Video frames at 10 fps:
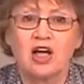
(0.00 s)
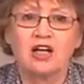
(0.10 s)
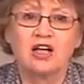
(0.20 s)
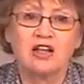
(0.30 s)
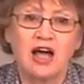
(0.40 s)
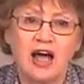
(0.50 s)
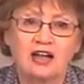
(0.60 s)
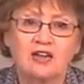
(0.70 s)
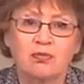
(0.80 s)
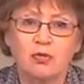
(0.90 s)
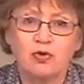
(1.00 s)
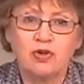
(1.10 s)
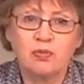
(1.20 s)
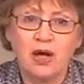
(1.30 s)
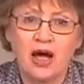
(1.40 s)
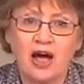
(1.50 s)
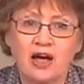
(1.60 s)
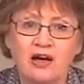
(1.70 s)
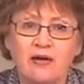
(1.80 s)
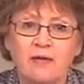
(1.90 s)
and in the act of moving
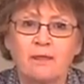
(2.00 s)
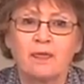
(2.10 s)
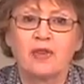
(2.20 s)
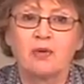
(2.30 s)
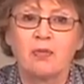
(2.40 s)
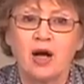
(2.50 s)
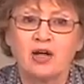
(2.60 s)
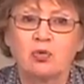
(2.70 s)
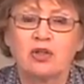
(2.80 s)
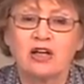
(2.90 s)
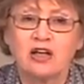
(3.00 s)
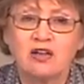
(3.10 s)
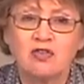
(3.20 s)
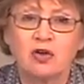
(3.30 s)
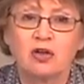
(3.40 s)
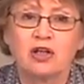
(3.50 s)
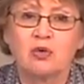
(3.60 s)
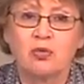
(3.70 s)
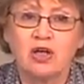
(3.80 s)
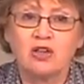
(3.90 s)
back, the mind will inadvertently
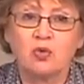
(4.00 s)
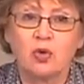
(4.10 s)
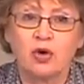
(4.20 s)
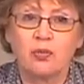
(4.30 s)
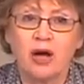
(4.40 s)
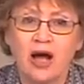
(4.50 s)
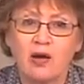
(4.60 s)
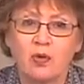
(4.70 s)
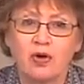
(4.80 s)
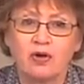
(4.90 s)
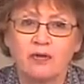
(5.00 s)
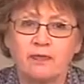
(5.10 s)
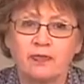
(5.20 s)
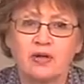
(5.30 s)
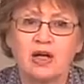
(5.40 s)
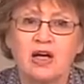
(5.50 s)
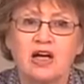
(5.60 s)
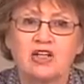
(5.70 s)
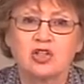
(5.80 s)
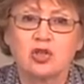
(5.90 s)
read the word backward.
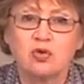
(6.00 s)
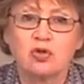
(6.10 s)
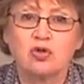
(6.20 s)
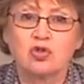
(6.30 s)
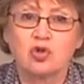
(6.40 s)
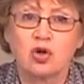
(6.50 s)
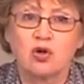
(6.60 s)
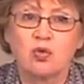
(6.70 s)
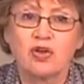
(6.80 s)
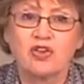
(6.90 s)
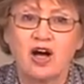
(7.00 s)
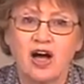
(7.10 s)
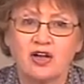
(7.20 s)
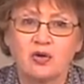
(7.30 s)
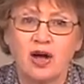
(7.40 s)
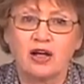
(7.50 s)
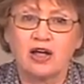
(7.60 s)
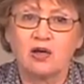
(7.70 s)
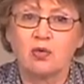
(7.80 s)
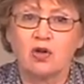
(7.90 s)
A student who struggles with eye
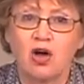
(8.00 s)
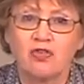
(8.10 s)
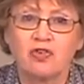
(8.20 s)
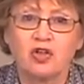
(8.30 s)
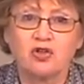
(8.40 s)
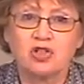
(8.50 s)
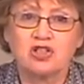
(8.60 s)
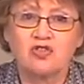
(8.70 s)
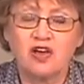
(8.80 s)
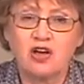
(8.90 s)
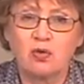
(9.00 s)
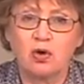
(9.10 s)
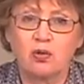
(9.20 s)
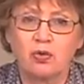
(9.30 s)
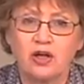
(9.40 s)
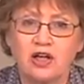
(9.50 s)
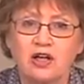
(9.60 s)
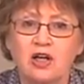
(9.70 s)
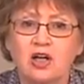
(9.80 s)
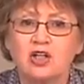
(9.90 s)
tracking will often use his finger while
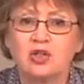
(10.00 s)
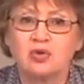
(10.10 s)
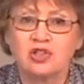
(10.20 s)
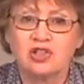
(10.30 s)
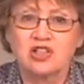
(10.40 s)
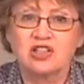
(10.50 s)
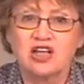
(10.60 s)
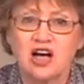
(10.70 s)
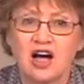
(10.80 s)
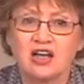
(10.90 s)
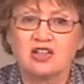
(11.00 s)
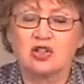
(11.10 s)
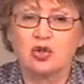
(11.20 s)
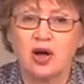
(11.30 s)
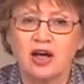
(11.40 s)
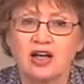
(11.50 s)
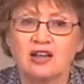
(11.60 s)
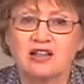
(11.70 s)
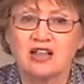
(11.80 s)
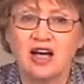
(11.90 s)
reading to assist the eyes in tracking
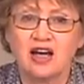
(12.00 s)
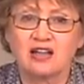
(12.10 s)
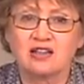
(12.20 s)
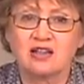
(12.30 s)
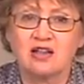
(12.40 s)
the text.